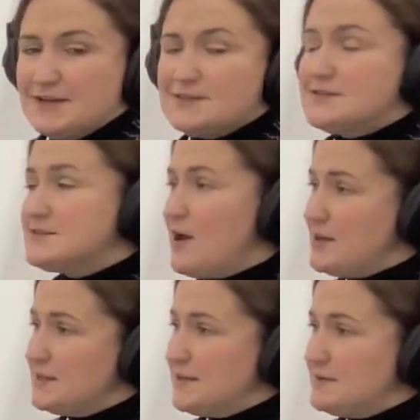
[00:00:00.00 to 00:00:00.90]

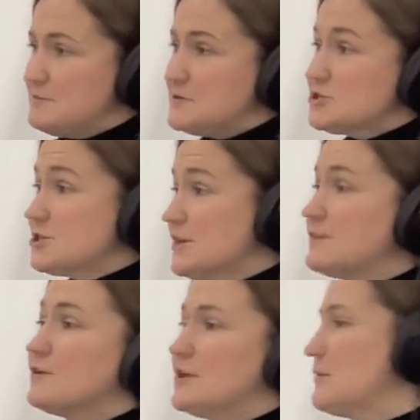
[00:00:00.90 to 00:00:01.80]
solid machine
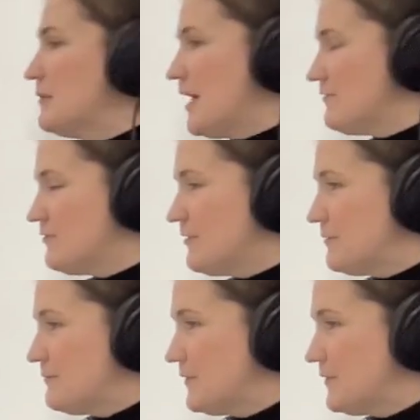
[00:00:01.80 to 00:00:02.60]
learning platform